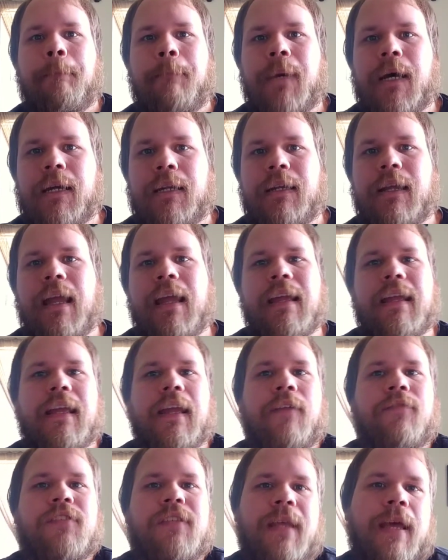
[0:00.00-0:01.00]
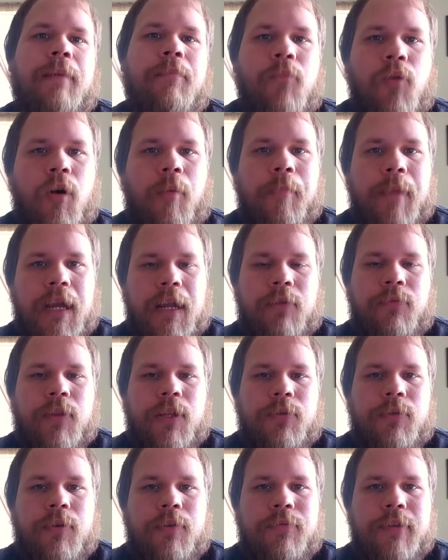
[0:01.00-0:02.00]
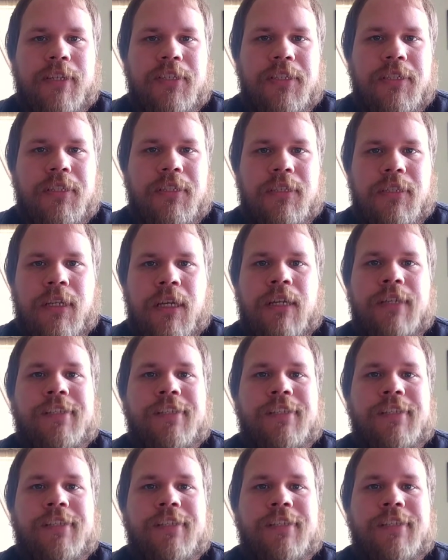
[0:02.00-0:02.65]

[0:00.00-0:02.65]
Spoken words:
But it gives them more meaning for their revisions.